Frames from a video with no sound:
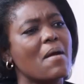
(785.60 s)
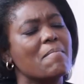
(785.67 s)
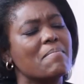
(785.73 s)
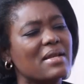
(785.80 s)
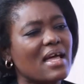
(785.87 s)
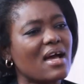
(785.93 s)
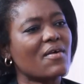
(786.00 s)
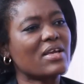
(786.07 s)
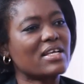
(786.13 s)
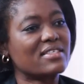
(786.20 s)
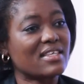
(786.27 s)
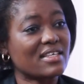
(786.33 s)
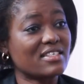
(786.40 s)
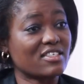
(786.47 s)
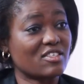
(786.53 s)
Malawi is
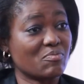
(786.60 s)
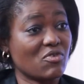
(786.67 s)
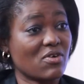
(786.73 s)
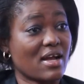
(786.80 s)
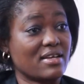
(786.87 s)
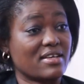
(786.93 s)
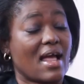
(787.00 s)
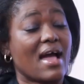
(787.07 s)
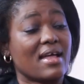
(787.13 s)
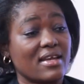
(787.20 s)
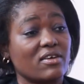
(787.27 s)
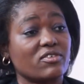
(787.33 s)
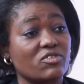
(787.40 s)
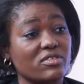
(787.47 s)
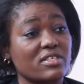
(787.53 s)
such a small country, and
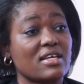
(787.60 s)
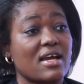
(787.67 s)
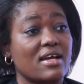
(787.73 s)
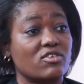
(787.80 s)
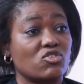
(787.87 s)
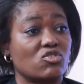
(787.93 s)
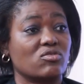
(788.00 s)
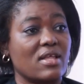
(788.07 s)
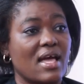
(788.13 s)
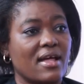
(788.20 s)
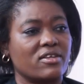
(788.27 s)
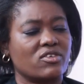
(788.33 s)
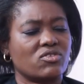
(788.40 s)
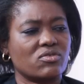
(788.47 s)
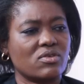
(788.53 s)
I was looking at
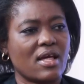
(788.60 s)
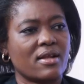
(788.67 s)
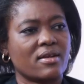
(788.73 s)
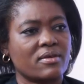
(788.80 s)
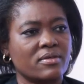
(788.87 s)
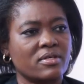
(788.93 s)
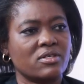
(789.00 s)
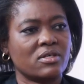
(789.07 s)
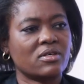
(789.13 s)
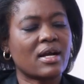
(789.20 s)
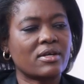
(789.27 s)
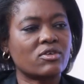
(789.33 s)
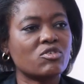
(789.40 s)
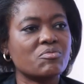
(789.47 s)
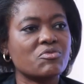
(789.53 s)
Sudan. Sudan, you know,
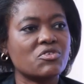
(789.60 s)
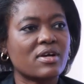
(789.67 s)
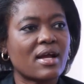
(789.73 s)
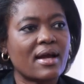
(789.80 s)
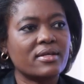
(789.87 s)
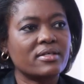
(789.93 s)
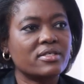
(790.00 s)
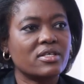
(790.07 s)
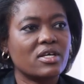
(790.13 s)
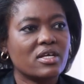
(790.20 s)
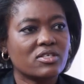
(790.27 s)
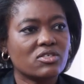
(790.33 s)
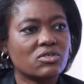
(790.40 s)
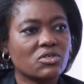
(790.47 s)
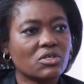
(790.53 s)
Khartoum, you can't.
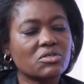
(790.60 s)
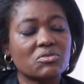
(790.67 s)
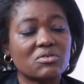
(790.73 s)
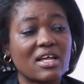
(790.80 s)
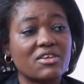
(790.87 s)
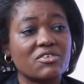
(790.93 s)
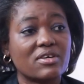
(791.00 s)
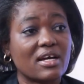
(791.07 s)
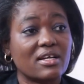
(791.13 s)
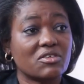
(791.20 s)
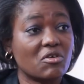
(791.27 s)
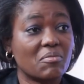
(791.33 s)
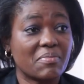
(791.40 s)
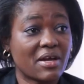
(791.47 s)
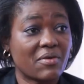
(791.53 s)
North Sudan, you can't
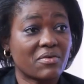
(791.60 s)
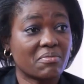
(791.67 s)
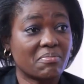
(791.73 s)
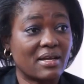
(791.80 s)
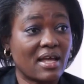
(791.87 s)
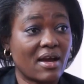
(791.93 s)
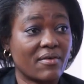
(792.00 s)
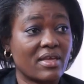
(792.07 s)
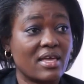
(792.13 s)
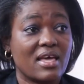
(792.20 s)
compare with Malawi.